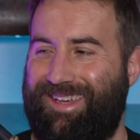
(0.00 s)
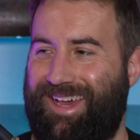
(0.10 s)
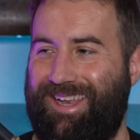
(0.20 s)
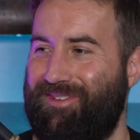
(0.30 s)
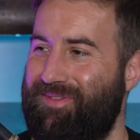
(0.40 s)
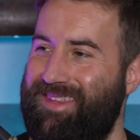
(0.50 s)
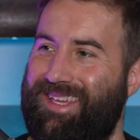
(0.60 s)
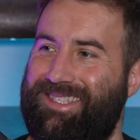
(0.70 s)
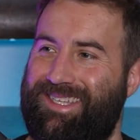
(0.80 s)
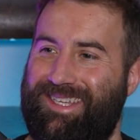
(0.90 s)
I don't think
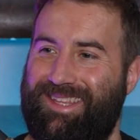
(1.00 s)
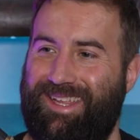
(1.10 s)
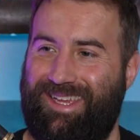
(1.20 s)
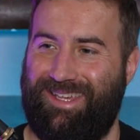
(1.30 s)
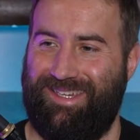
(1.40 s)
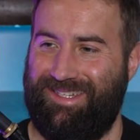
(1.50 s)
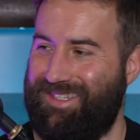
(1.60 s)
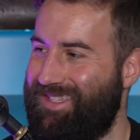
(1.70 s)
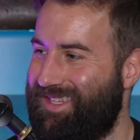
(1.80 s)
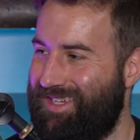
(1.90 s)
they did it in like a
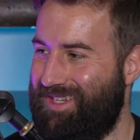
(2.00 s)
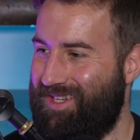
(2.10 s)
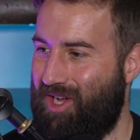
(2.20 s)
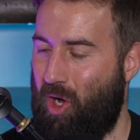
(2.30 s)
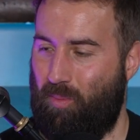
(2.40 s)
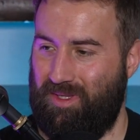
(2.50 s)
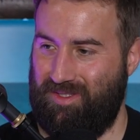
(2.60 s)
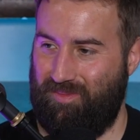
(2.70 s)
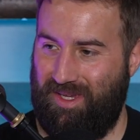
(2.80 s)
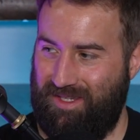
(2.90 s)
open
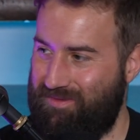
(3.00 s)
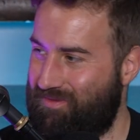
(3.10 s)
space